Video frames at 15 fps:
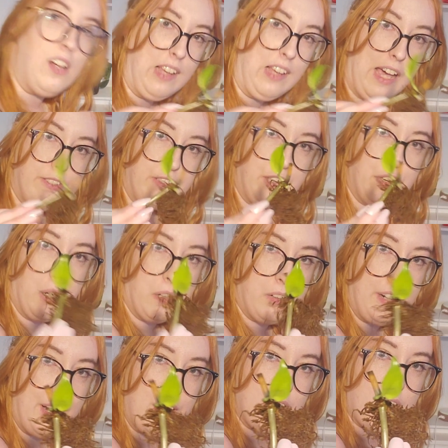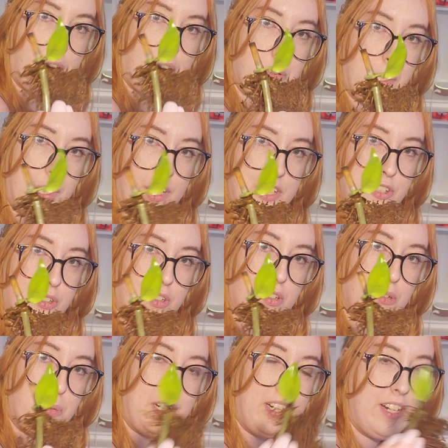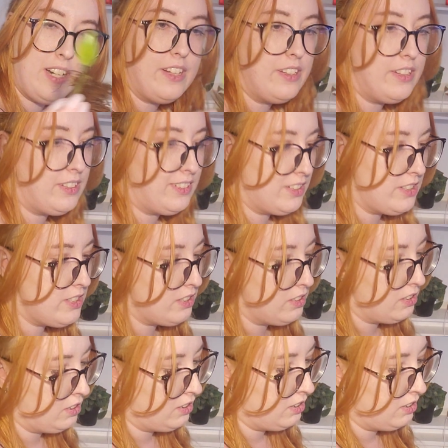Alive and growing, not really sure what it is.